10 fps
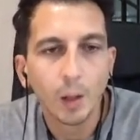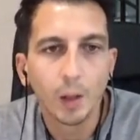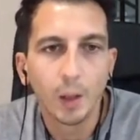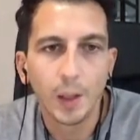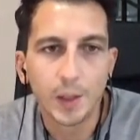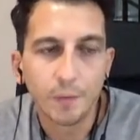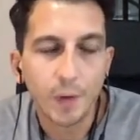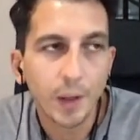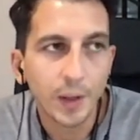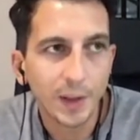it's
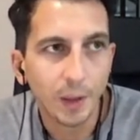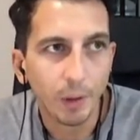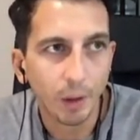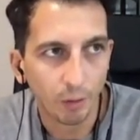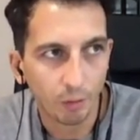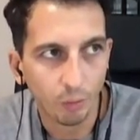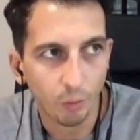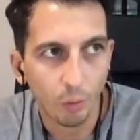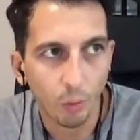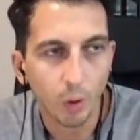very similar to
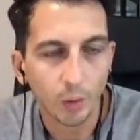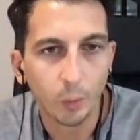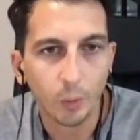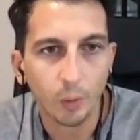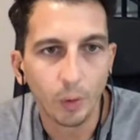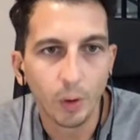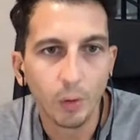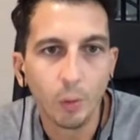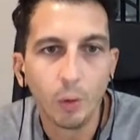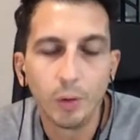what
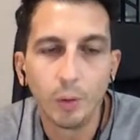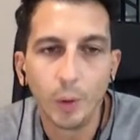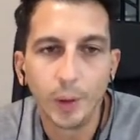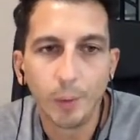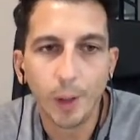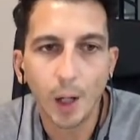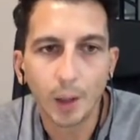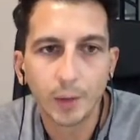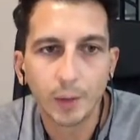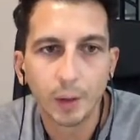you would do with
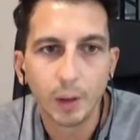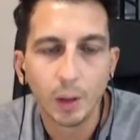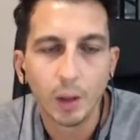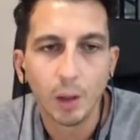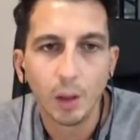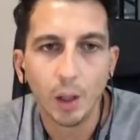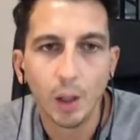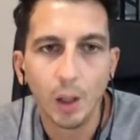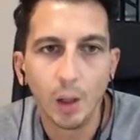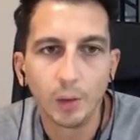React.
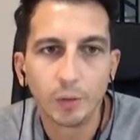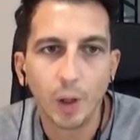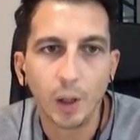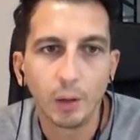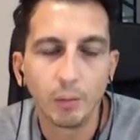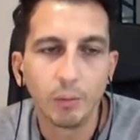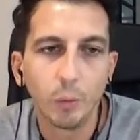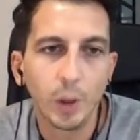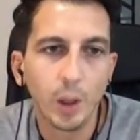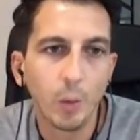
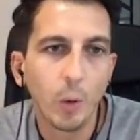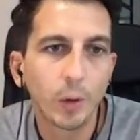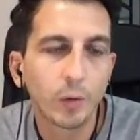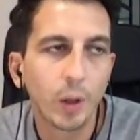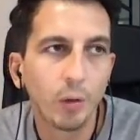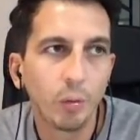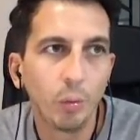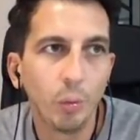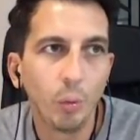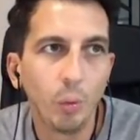We are trying
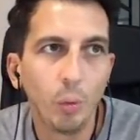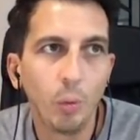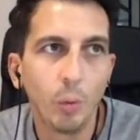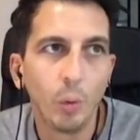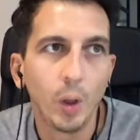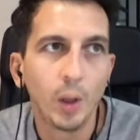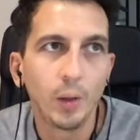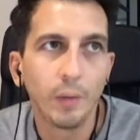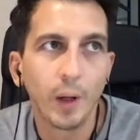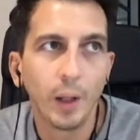to
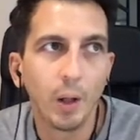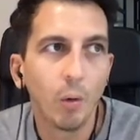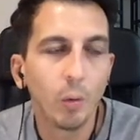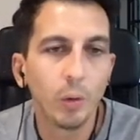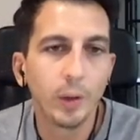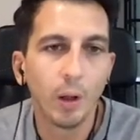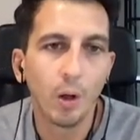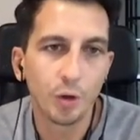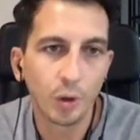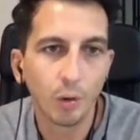define all the
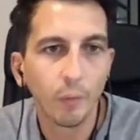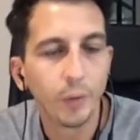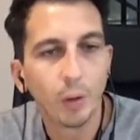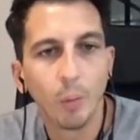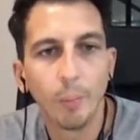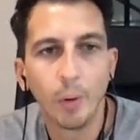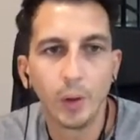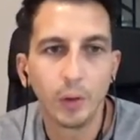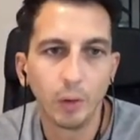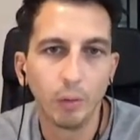logic of the
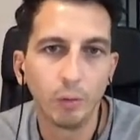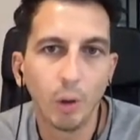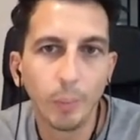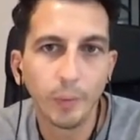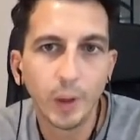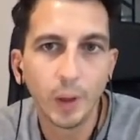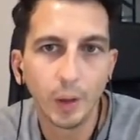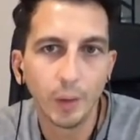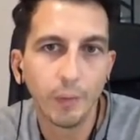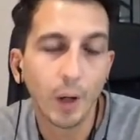component on top of
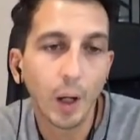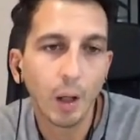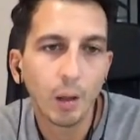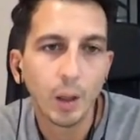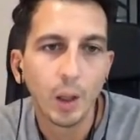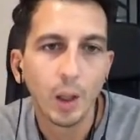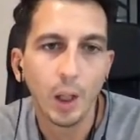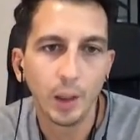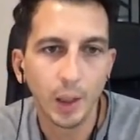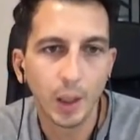the file
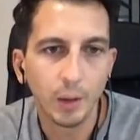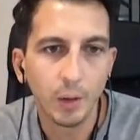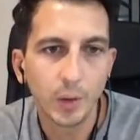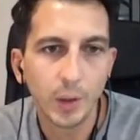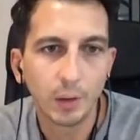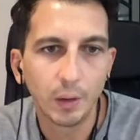and then use it